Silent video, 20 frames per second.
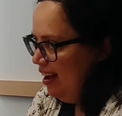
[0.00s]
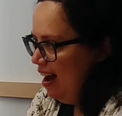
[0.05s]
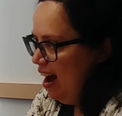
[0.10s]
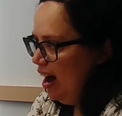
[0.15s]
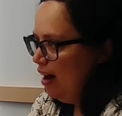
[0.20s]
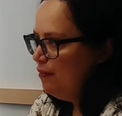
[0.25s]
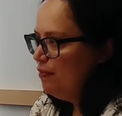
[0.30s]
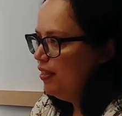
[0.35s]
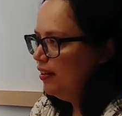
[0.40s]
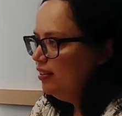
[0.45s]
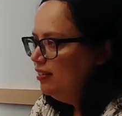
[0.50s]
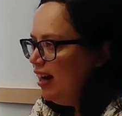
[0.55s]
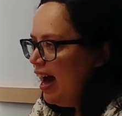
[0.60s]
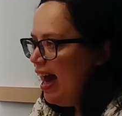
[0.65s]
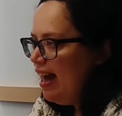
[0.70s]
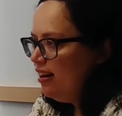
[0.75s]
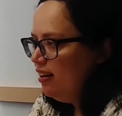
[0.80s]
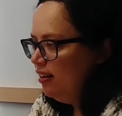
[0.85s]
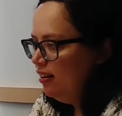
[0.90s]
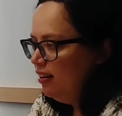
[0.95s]
of the
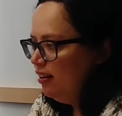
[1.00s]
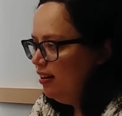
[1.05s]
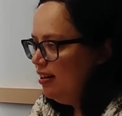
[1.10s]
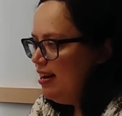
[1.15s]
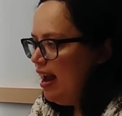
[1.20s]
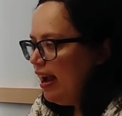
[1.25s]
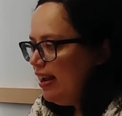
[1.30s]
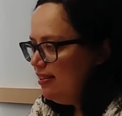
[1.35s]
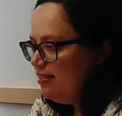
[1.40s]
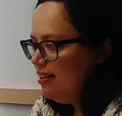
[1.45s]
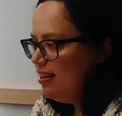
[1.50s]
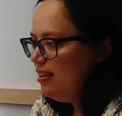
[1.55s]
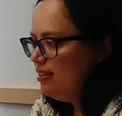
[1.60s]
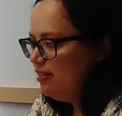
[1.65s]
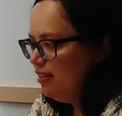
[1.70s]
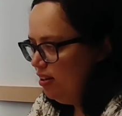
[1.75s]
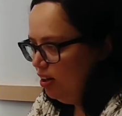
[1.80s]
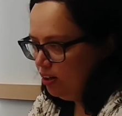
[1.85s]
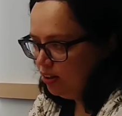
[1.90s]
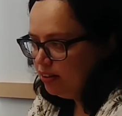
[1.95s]
latter 19th
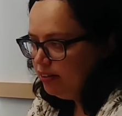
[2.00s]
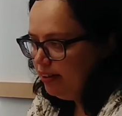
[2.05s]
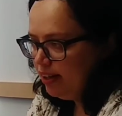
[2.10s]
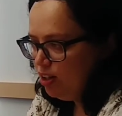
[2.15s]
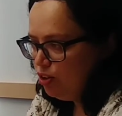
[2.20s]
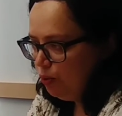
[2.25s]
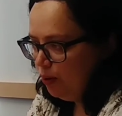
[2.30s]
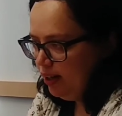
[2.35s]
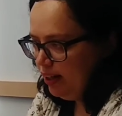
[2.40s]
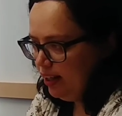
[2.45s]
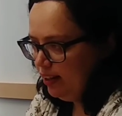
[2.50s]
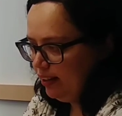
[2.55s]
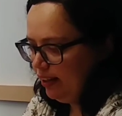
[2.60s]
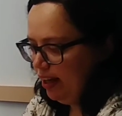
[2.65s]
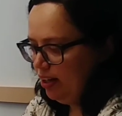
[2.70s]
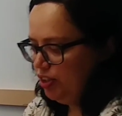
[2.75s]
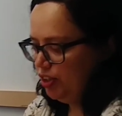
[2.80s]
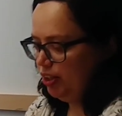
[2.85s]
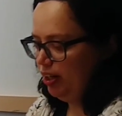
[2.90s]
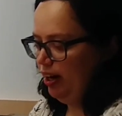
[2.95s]
and early 20th
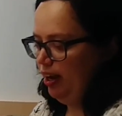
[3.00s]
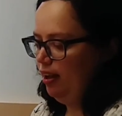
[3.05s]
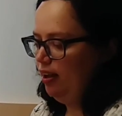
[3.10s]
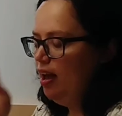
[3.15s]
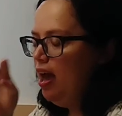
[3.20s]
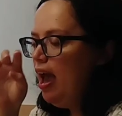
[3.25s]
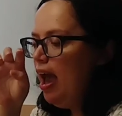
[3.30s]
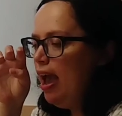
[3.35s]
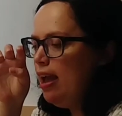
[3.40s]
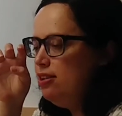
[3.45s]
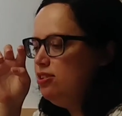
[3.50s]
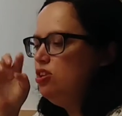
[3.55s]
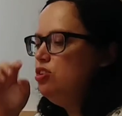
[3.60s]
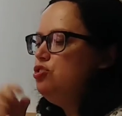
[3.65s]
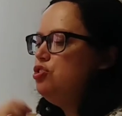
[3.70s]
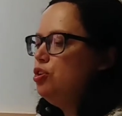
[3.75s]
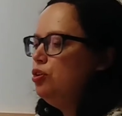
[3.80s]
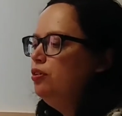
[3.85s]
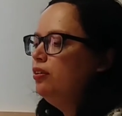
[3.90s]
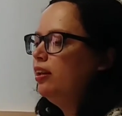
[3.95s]
century, and to
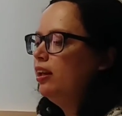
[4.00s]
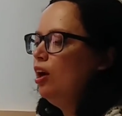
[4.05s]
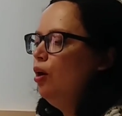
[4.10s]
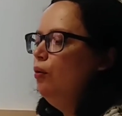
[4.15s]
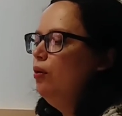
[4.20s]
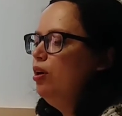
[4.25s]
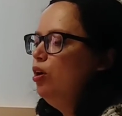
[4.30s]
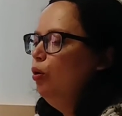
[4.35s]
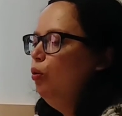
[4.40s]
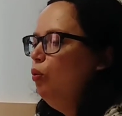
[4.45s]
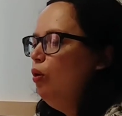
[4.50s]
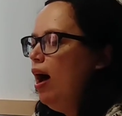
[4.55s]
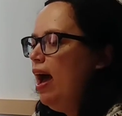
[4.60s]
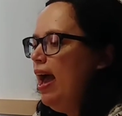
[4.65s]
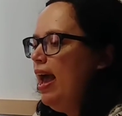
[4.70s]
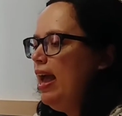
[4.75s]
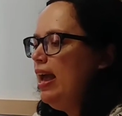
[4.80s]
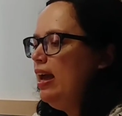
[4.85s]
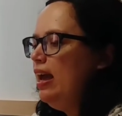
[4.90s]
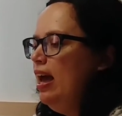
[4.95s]
do so in a
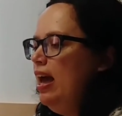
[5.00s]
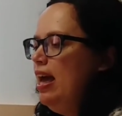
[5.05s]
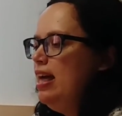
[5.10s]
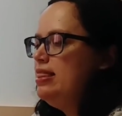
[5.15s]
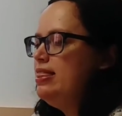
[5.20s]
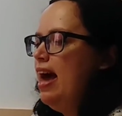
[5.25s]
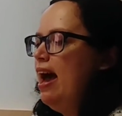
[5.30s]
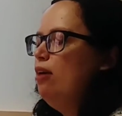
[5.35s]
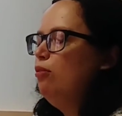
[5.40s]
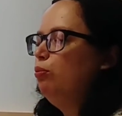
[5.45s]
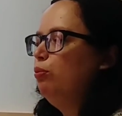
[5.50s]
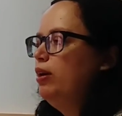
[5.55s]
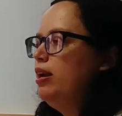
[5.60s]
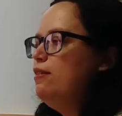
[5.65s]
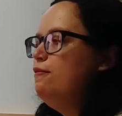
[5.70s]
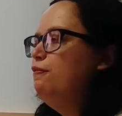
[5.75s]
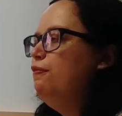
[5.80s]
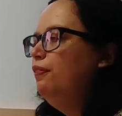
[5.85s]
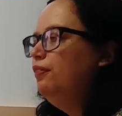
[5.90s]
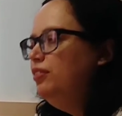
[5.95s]
way that
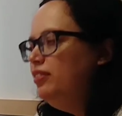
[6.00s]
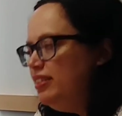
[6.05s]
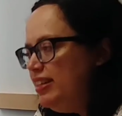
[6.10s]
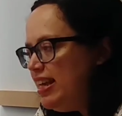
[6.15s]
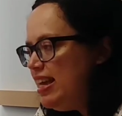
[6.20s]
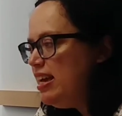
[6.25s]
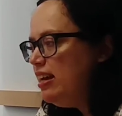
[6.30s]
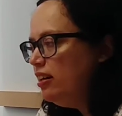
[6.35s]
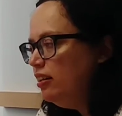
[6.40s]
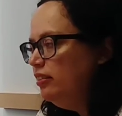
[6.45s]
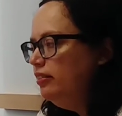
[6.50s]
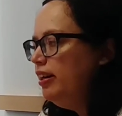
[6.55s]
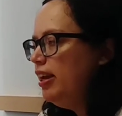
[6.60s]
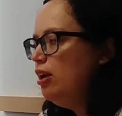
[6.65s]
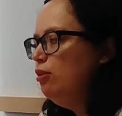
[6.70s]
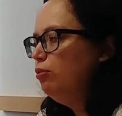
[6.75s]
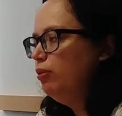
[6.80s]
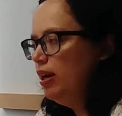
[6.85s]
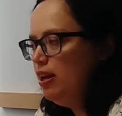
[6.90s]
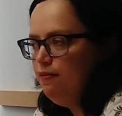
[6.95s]
legally
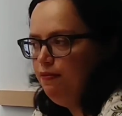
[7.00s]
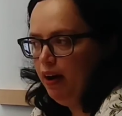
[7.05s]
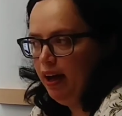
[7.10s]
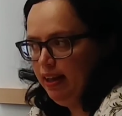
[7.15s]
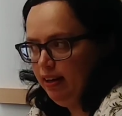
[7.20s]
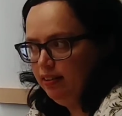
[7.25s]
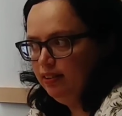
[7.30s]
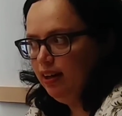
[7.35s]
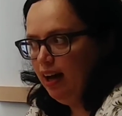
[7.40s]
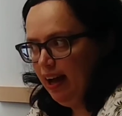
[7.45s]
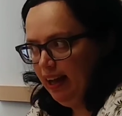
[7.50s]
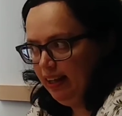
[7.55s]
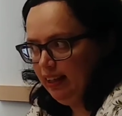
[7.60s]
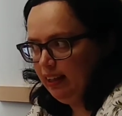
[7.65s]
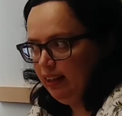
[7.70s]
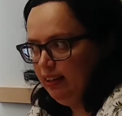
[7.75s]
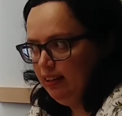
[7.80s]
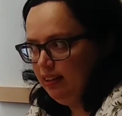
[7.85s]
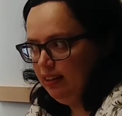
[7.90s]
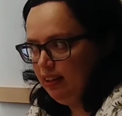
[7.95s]

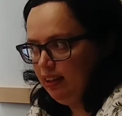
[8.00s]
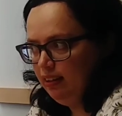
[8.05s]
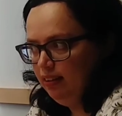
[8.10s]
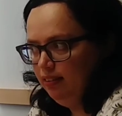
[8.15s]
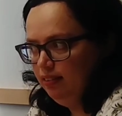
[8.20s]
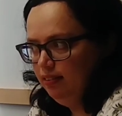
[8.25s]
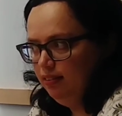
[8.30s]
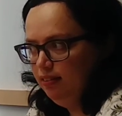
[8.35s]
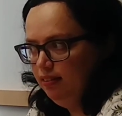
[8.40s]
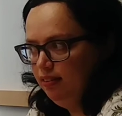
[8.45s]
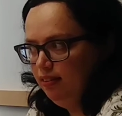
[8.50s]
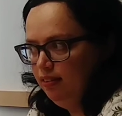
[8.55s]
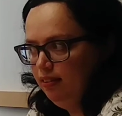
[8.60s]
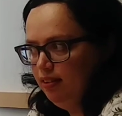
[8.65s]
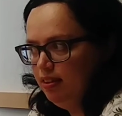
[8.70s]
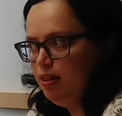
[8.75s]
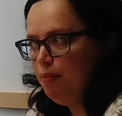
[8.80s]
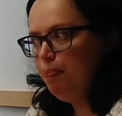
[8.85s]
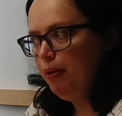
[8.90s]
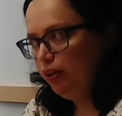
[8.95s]
revitalizes
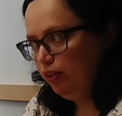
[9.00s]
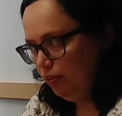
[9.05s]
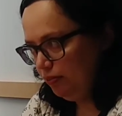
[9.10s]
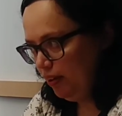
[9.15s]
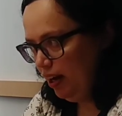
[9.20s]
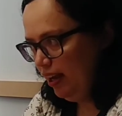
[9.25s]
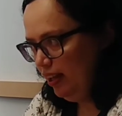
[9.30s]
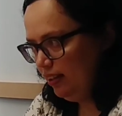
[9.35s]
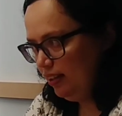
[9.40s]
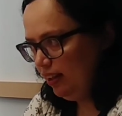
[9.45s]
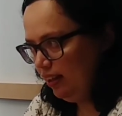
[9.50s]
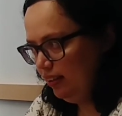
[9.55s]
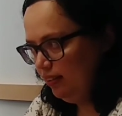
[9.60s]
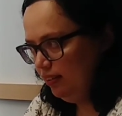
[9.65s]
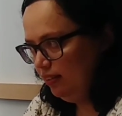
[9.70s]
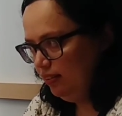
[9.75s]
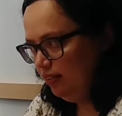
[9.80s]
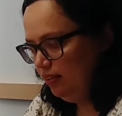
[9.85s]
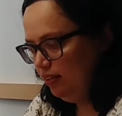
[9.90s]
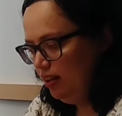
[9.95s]
the Bill of Rights.
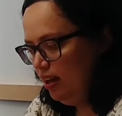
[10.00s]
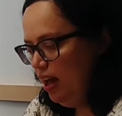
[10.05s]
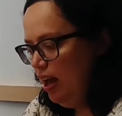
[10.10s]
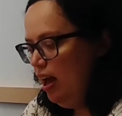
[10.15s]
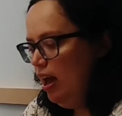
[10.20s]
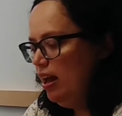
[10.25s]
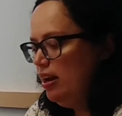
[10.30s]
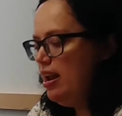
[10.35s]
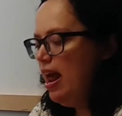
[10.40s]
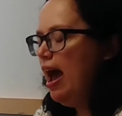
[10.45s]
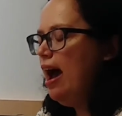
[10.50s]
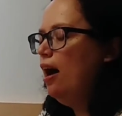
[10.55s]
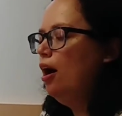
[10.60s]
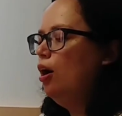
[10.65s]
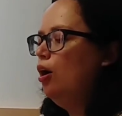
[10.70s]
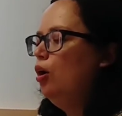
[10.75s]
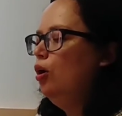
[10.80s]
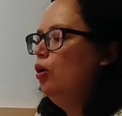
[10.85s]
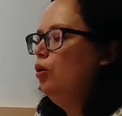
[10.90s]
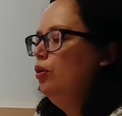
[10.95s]

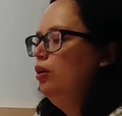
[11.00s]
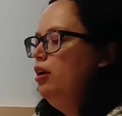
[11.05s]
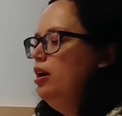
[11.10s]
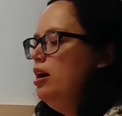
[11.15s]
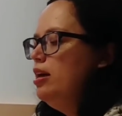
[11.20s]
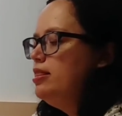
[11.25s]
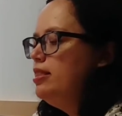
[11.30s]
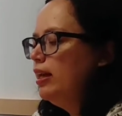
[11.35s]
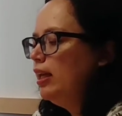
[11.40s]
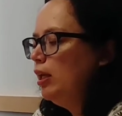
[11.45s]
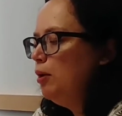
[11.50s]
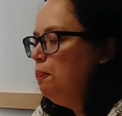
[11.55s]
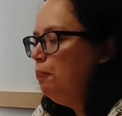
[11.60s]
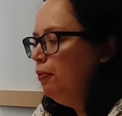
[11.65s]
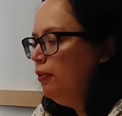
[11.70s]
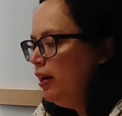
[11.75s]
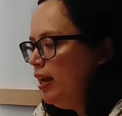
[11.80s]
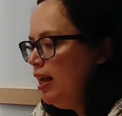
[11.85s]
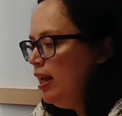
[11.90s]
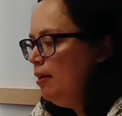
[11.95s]
Now, the
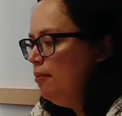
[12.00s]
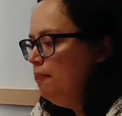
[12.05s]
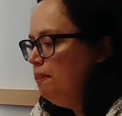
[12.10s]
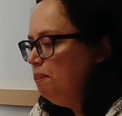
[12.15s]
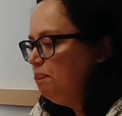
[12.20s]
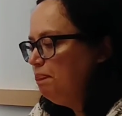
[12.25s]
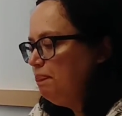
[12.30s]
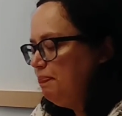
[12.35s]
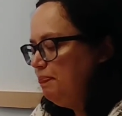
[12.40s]
Supreme